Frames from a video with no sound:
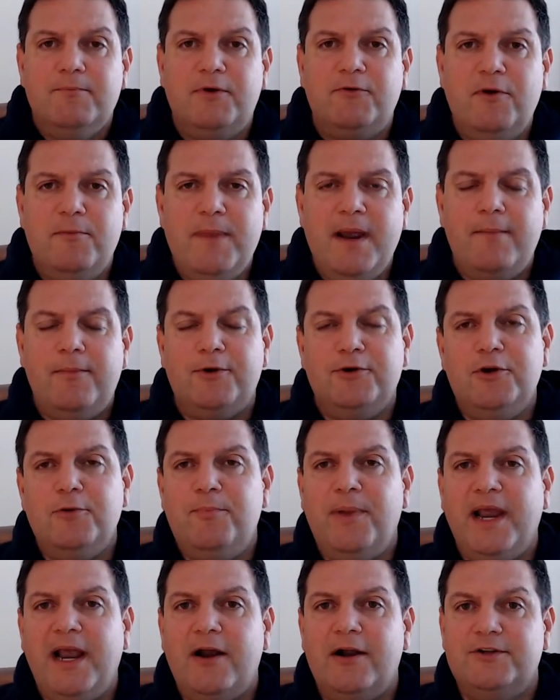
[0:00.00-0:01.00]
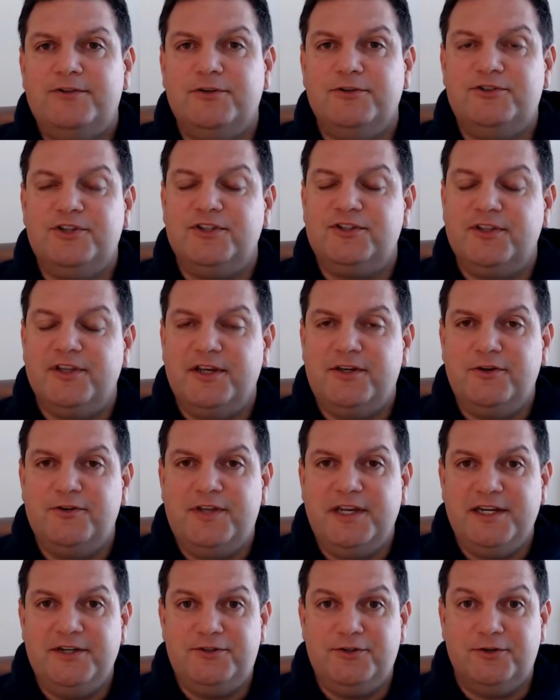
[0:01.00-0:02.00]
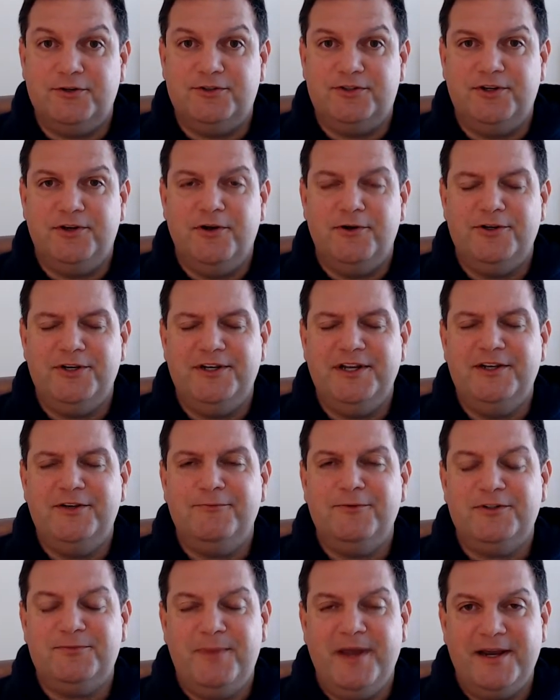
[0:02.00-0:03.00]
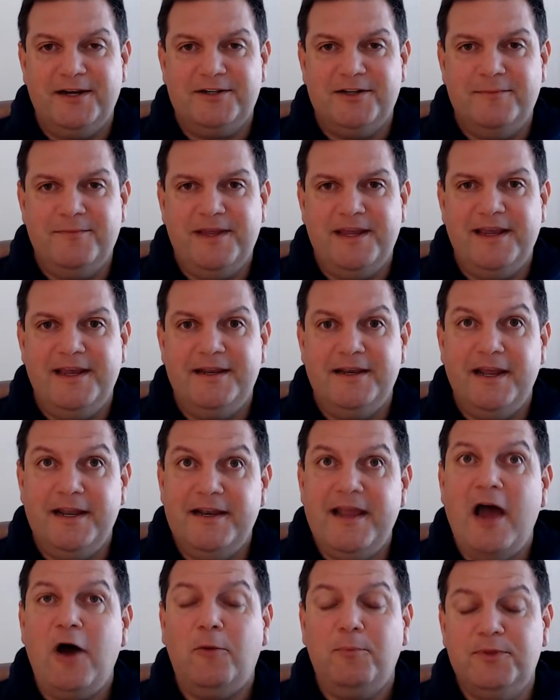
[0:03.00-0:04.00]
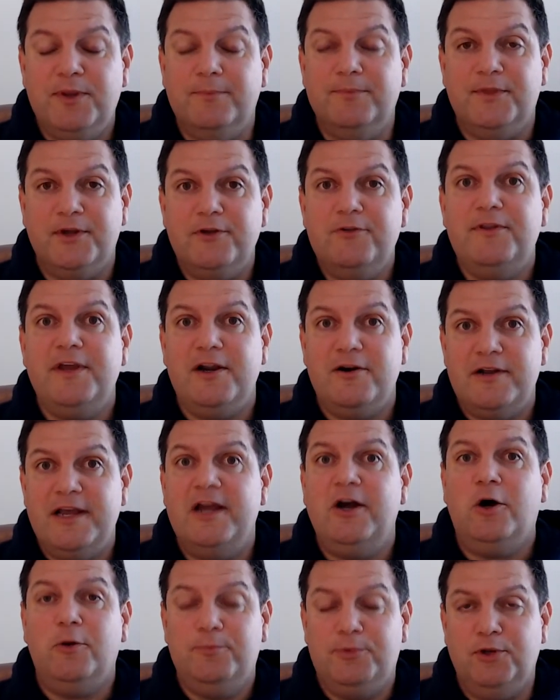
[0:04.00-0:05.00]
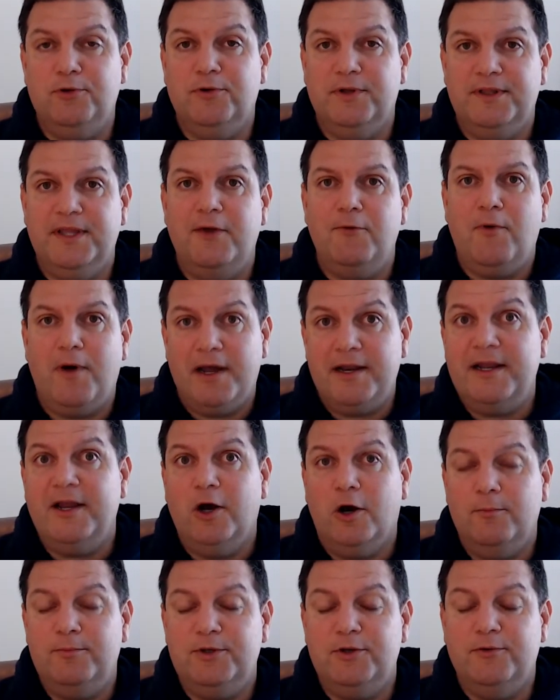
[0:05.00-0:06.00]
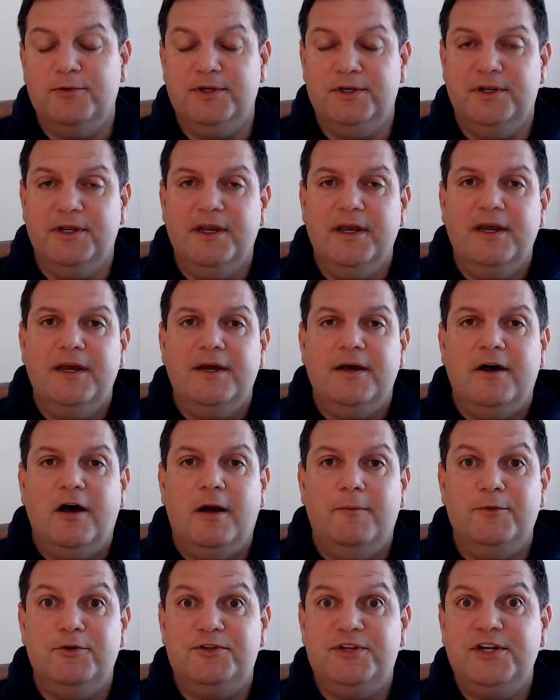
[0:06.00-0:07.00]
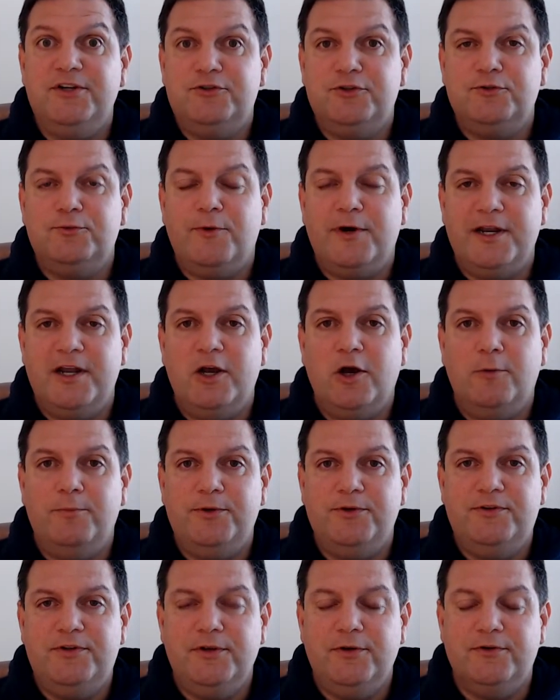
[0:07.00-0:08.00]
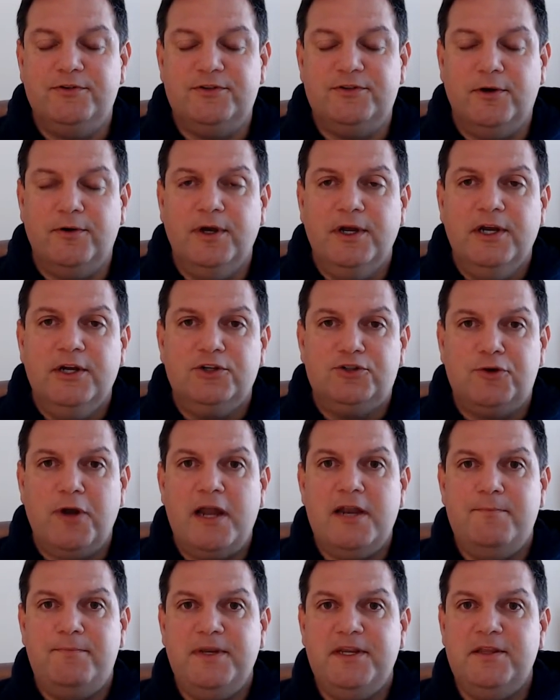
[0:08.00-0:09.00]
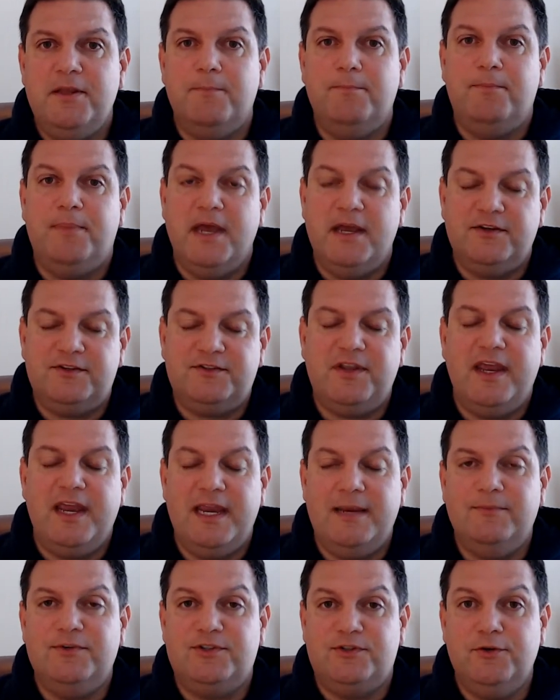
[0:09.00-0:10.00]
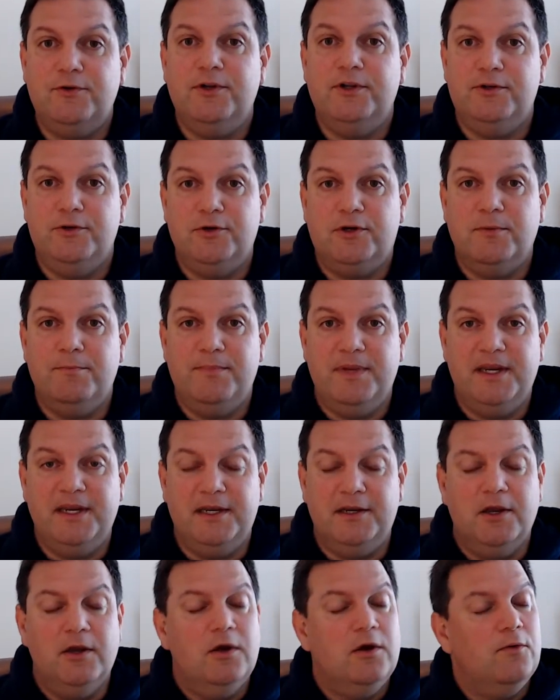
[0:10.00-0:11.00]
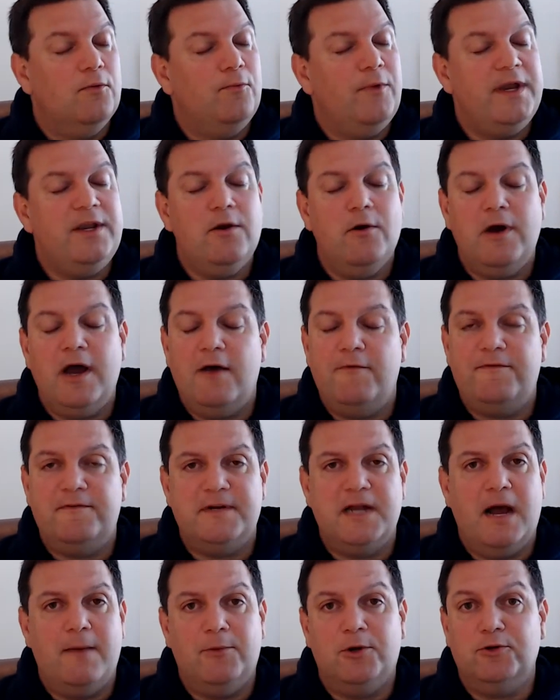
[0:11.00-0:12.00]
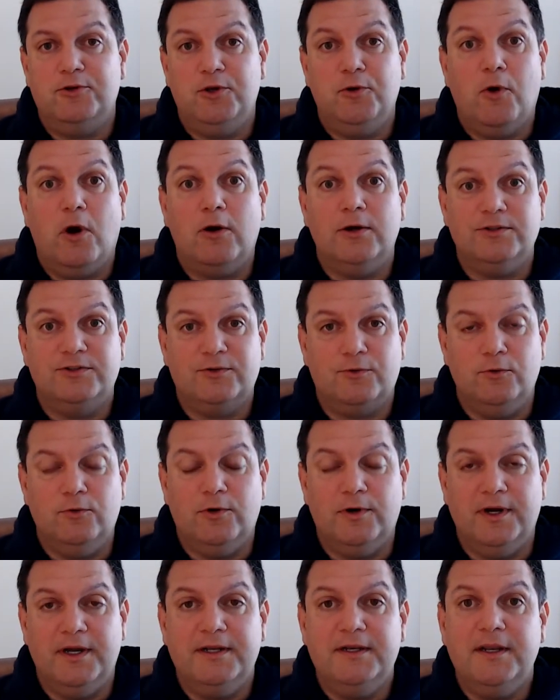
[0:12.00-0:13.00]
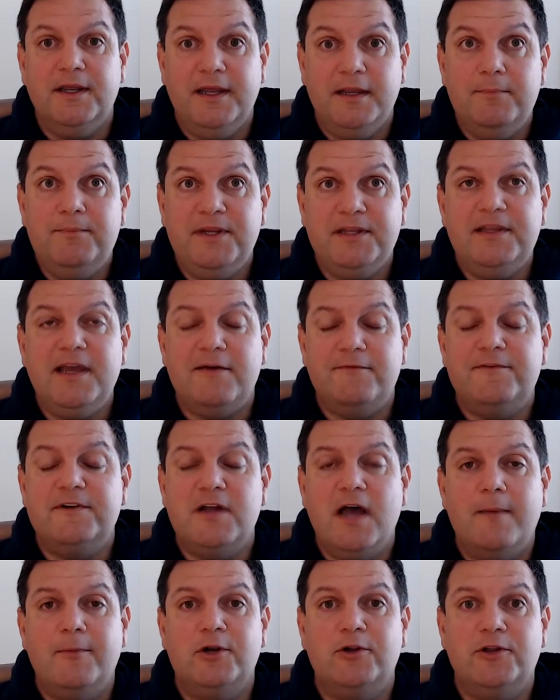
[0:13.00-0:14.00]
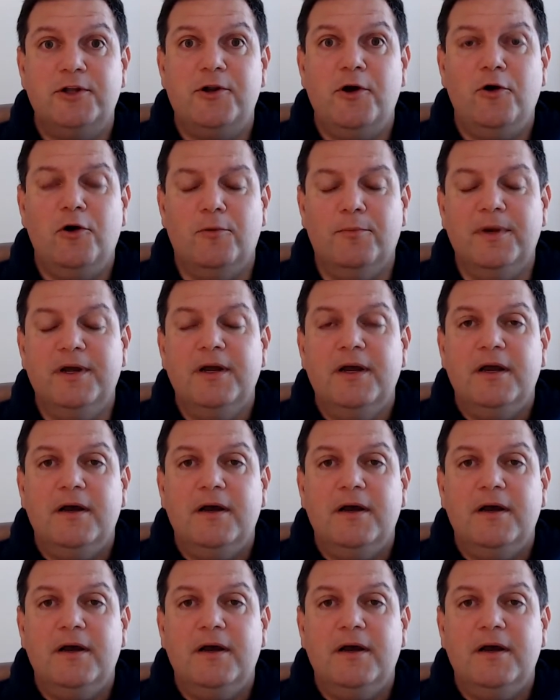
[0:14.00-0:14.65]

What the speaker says: But remember, your parents are just like your teachers. You need to respect them and help them. They're there to help you, and they want to help you. And your teachers want to help you too. So try to be the best Ames student you can be. We know how phenomenal you are at school, and be that phenomenal at home.